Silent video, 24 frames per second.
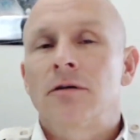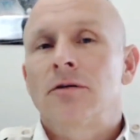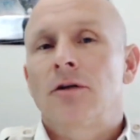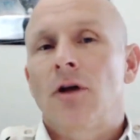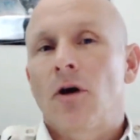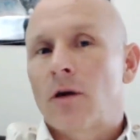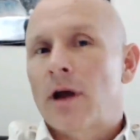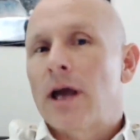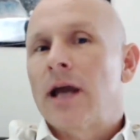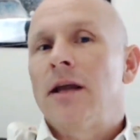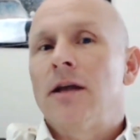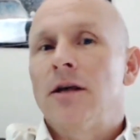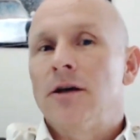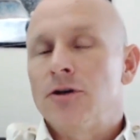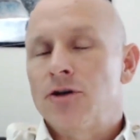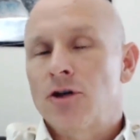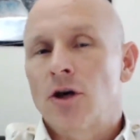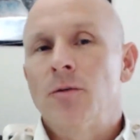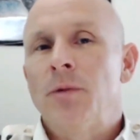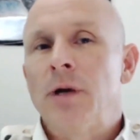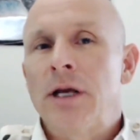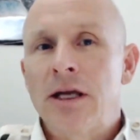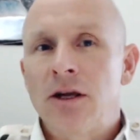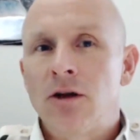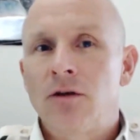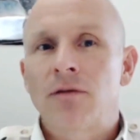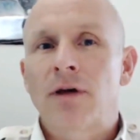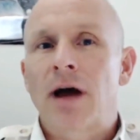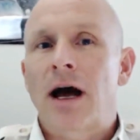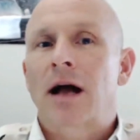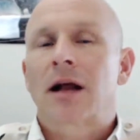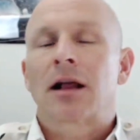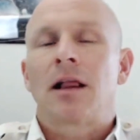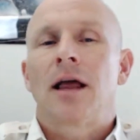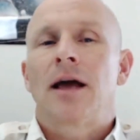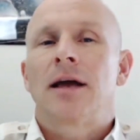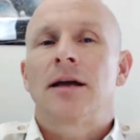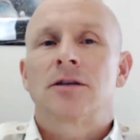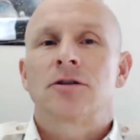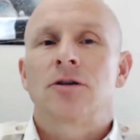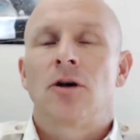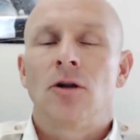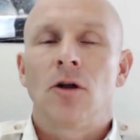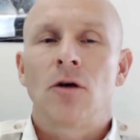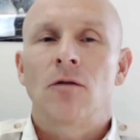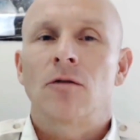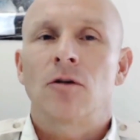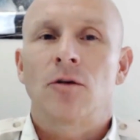located in Germany. You've got clients
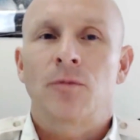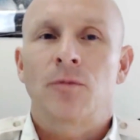all over the